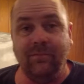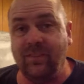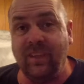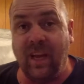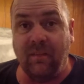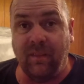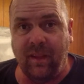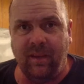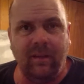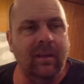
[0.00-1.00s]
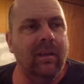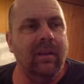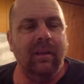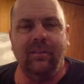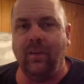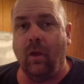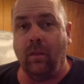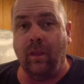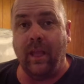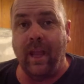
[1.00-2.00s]
see all
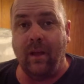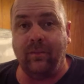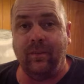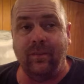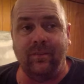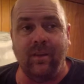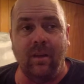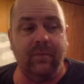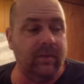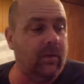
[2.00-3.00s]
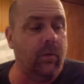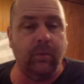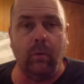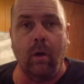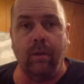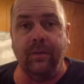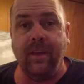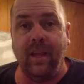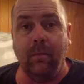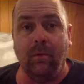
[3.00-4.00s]
the layouts and stuff, and go through all the
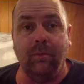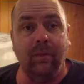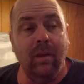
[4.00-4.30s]
tables.